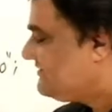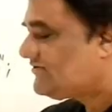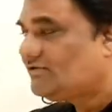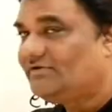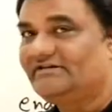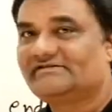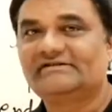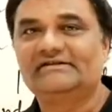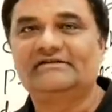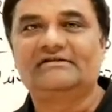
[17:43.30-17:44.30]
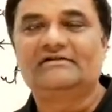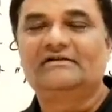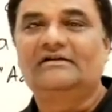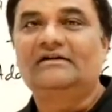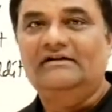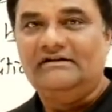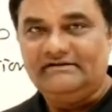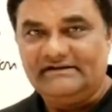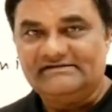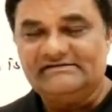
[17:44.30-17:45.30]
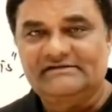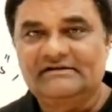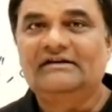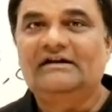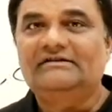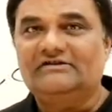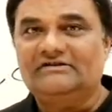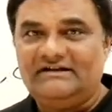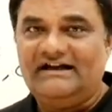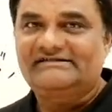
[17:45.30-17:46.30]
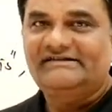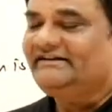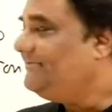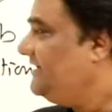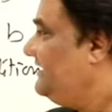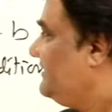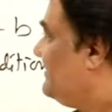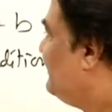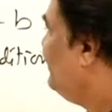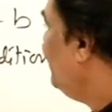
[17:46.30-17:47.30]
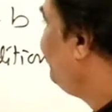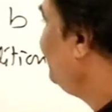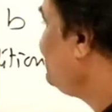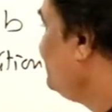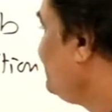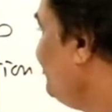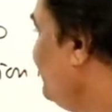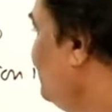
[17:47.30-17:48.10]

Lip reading: is stored in C. That's it. Now the last thing remaining, we have finished this